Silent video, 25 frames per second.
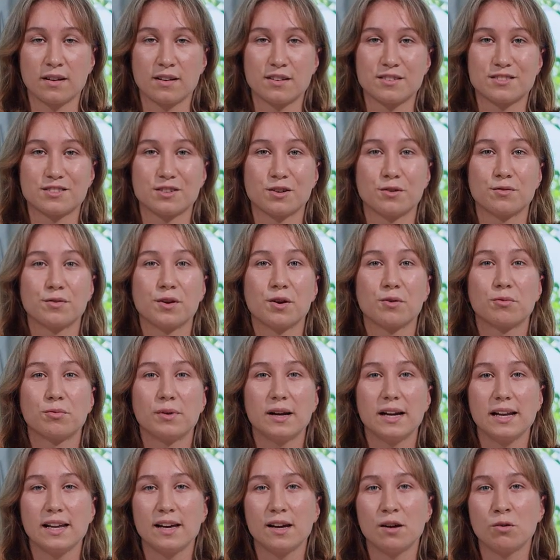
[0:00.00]
So if you
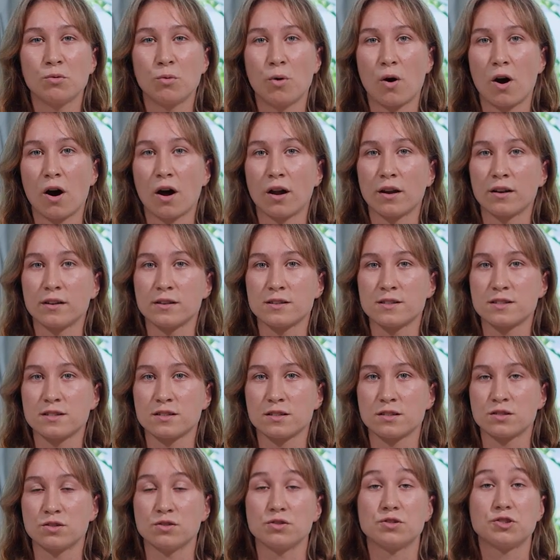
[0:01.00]
really
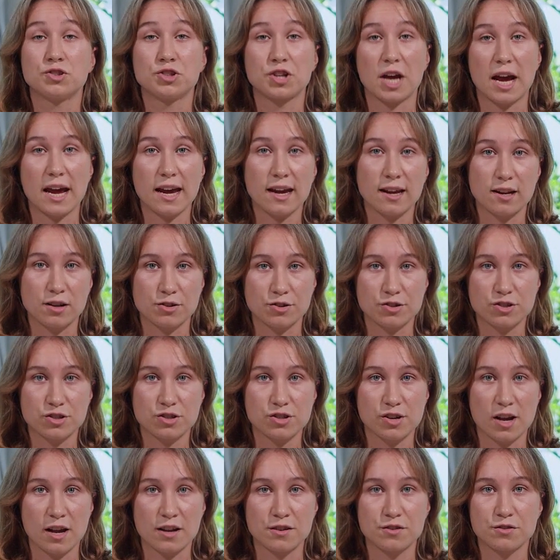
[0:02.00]
want to
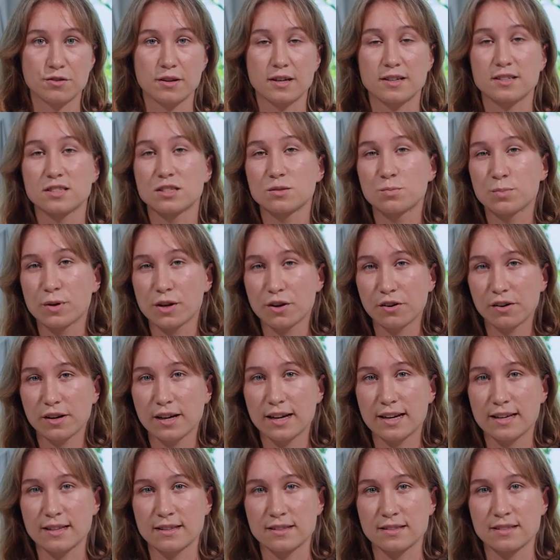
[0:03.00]
change and to
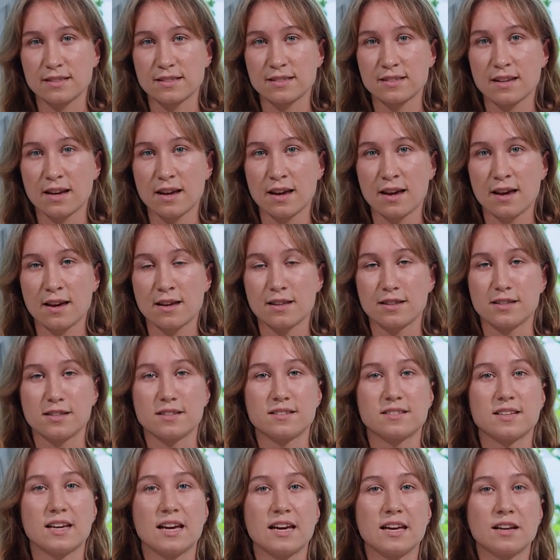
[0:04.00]
experience
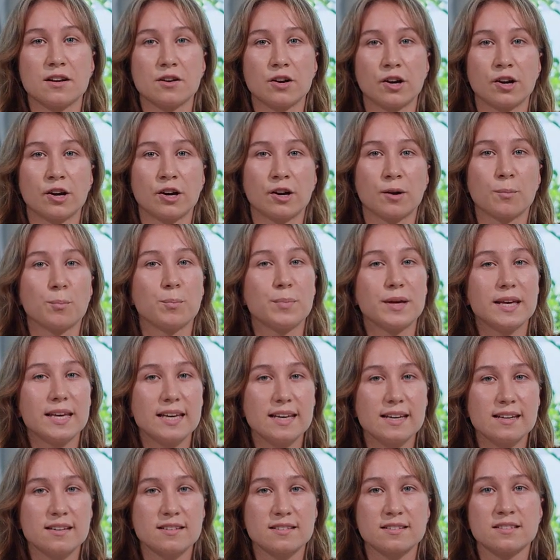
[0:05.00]
this inner
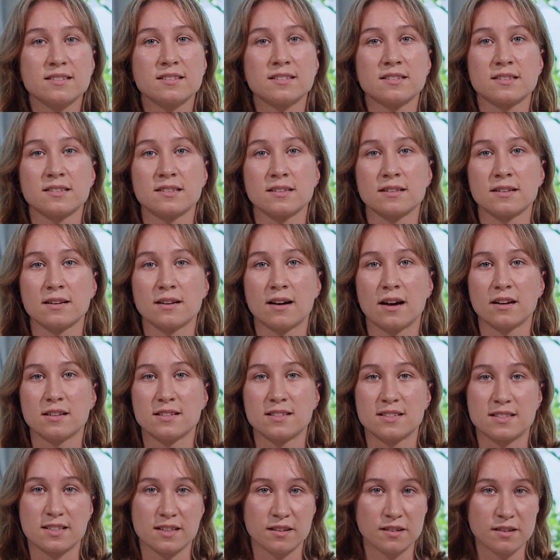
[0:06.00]
peace,
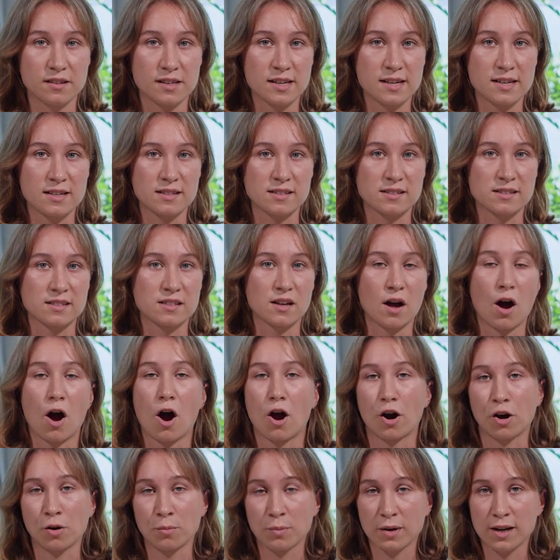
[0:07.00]
stillness,
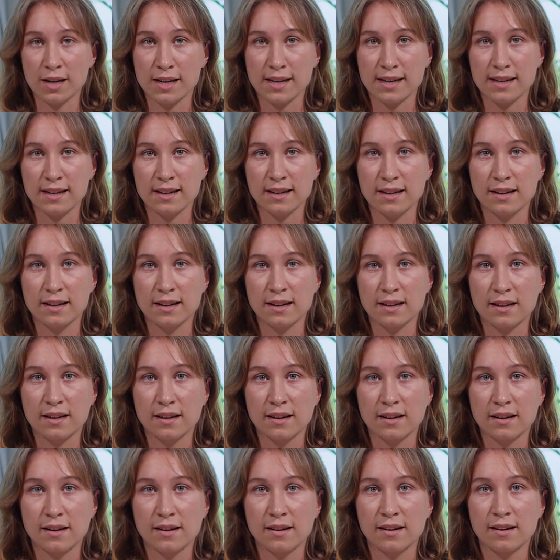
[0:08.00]
harmony,
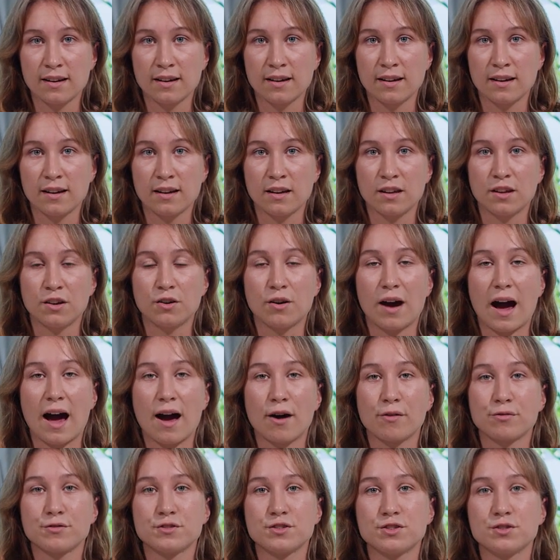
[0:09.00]
you
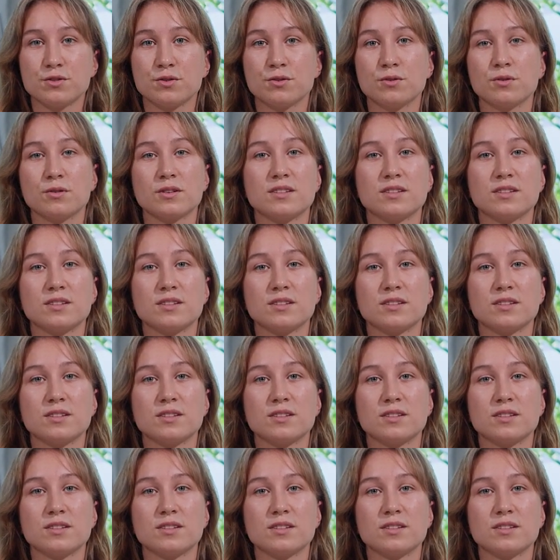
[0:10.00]
have to